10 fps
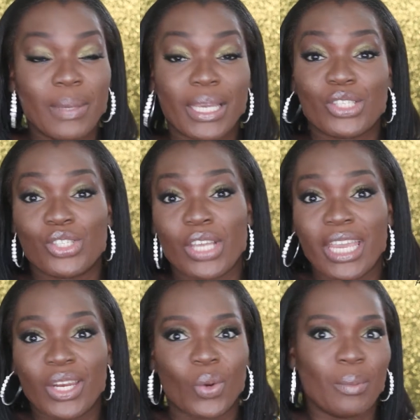pick a
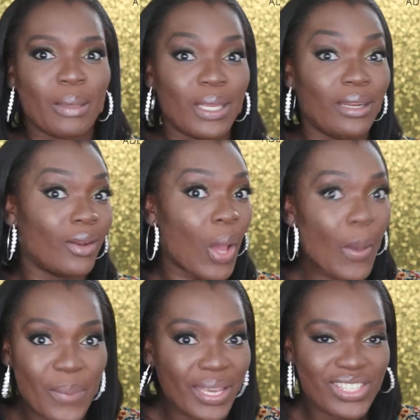shade or maybe
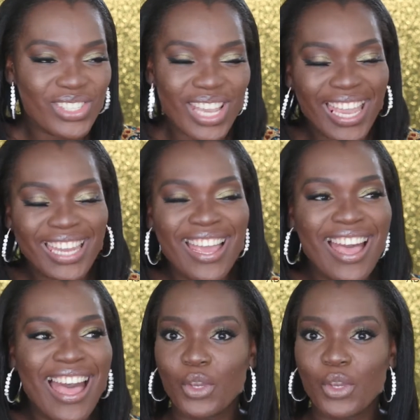not pick a shade.